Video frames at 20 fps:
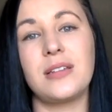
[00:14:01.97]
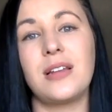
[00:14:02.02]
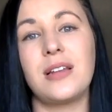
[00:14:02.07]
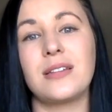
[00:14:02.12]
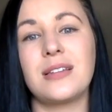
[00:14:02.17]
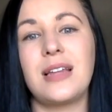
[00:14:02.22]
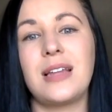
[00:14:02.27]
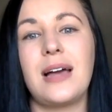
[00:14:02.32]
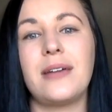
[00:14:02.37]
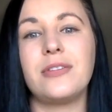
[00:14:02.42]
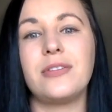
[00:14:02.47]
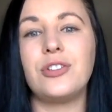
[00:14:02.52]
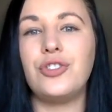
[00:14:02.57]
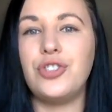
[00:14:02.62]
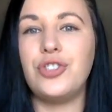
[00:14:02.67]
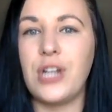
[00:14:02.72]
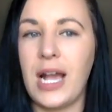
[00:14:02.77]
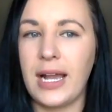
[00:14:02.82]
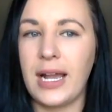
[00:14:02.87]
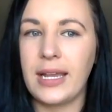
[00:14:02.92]
doesn't have a
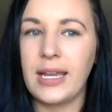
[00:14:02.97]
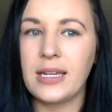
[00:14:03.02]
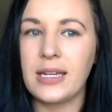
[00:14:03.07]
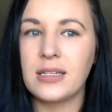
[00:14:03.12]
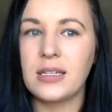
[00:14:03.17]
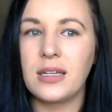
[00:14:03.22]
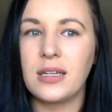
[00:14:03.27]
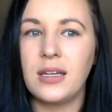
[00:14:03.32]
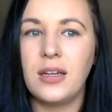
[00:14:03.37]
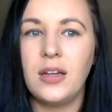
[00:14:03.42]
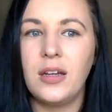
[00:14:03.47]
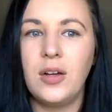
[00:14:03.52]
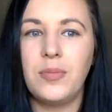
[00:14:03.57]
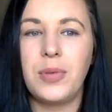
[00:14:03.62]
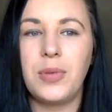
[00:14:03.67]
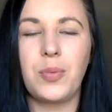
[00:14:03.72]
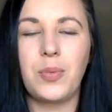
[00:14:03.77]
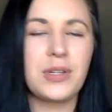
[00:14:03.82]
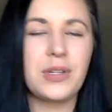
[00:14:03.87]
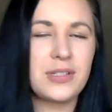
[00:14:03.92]
jacket,
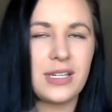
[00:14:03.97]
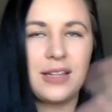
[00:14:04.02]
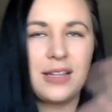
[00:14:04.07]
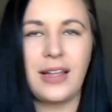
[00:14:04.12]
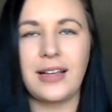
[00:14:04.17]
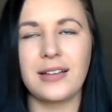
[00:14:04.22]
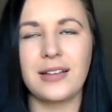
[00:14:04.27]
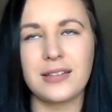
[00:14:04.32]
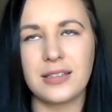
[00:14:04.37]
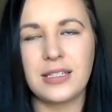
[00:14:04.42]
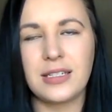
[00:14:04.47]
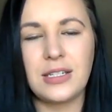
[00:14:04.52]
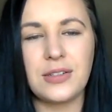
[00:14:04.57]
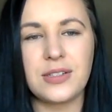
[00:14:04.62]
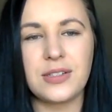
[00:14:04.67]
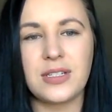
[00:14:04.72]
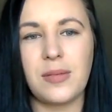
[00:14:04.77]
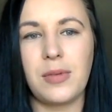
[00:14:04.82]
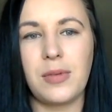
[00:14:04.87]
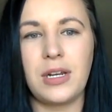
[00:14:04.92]
but once he like
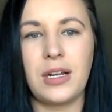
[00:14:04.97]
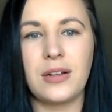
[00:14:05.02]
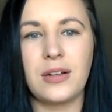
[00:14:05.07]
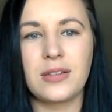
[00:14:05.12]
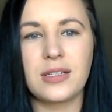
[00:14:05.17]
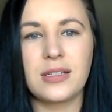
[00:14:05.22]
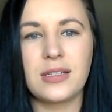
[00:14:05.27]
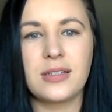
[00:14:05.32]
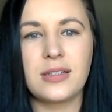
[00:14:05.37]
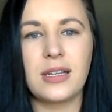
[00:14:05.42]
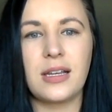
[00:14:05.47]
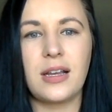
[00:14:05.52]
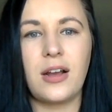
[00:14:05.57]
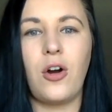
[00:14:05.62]
steals someone else's,